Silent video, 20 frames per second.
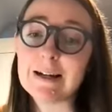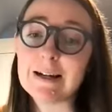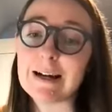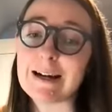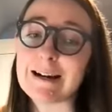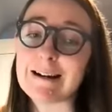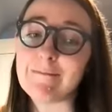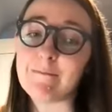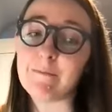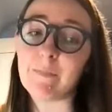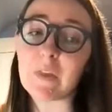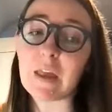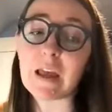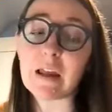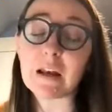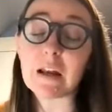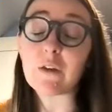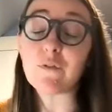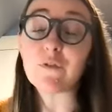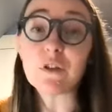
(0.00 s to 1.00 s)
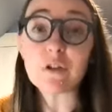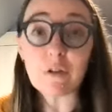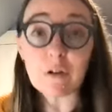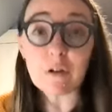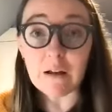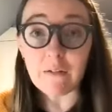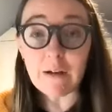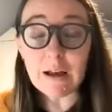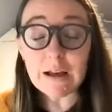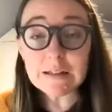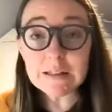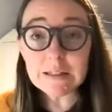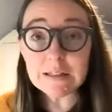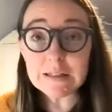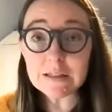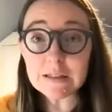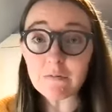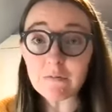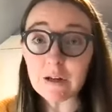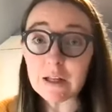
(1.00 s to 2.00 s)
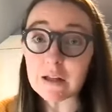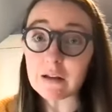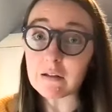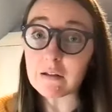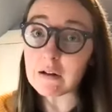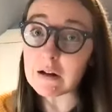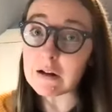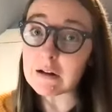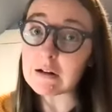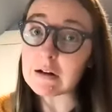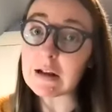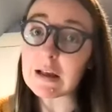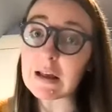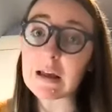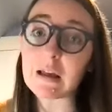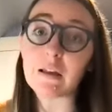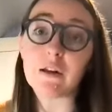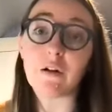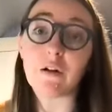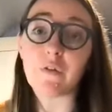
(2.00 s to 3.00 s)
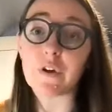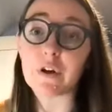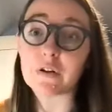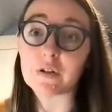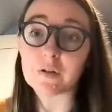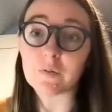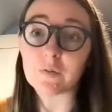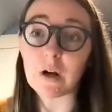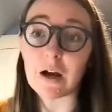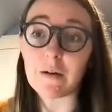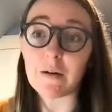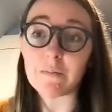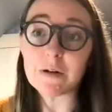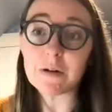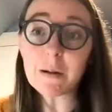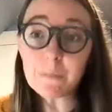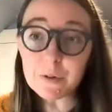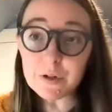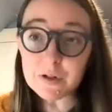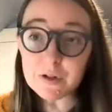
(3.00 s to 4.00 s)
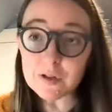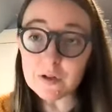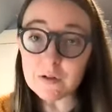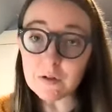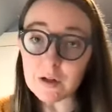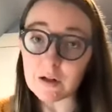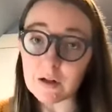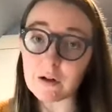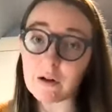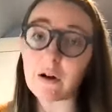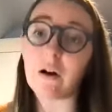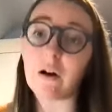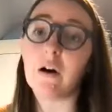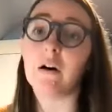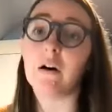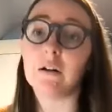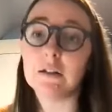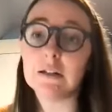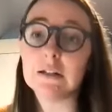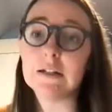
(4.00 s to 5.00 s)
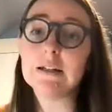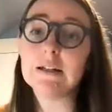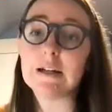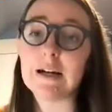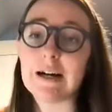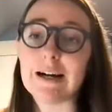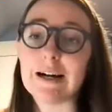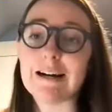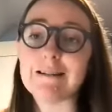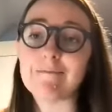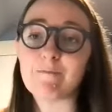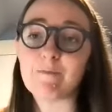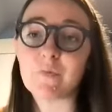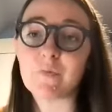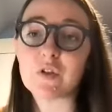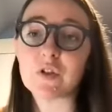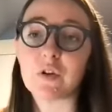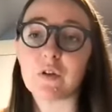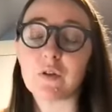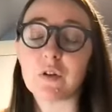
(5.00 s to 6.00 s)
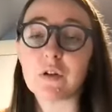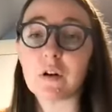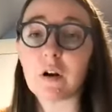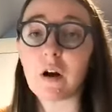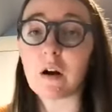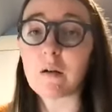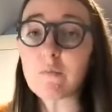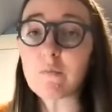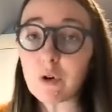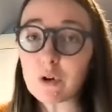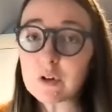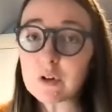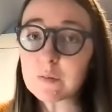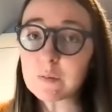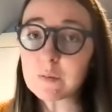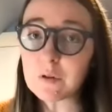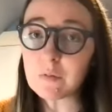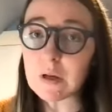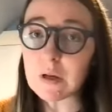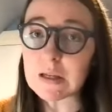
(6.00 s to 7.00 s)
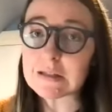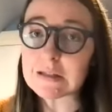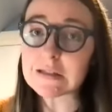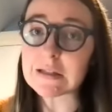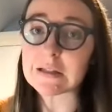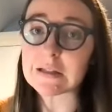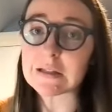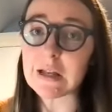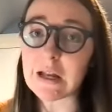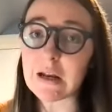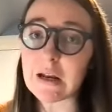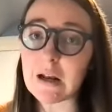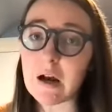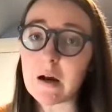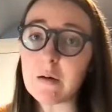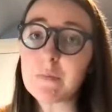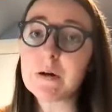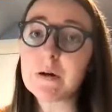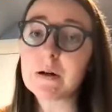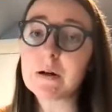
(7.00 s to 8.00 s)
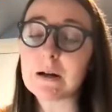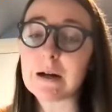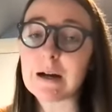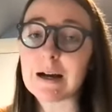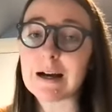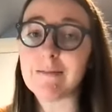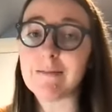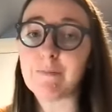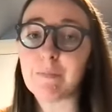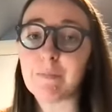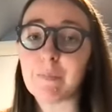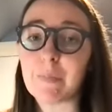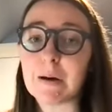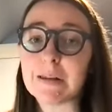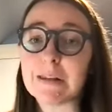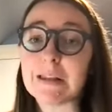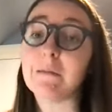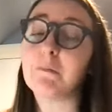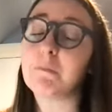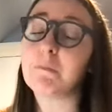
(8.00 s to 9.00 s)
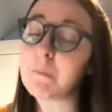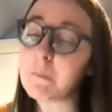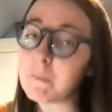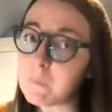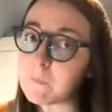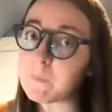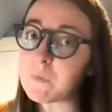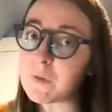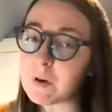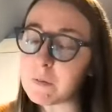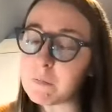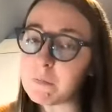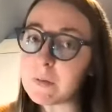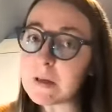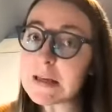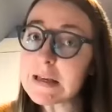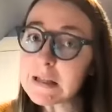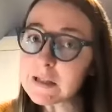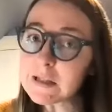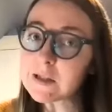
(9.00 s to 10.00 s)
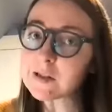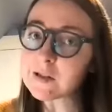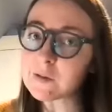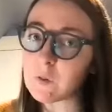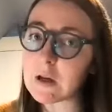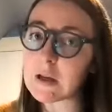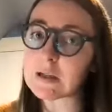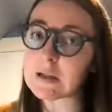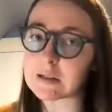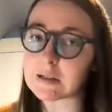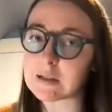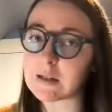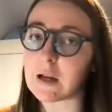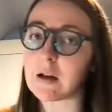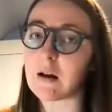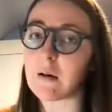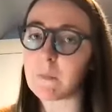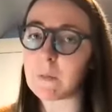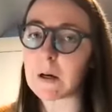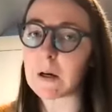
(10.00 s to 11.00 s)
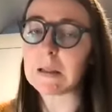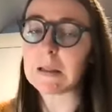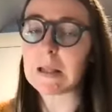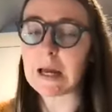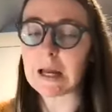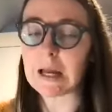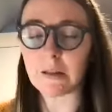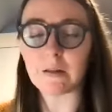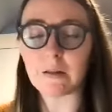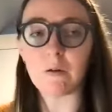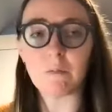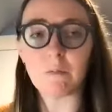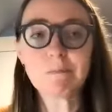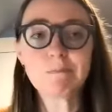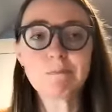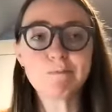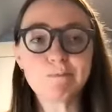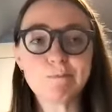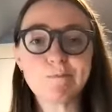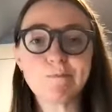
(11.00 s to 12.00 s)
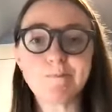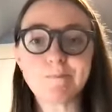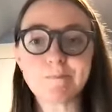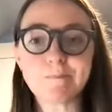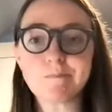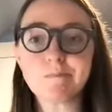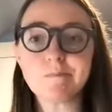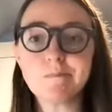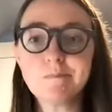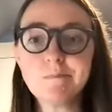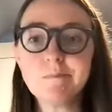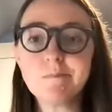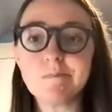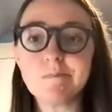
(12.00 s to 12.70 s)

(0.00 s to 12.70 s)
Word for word: um, and if you don't have access to regular internet, you know there's um, numbers you can call. Um, so there are multiple ways to sign up. Um, the the easiest way is to sign up online though.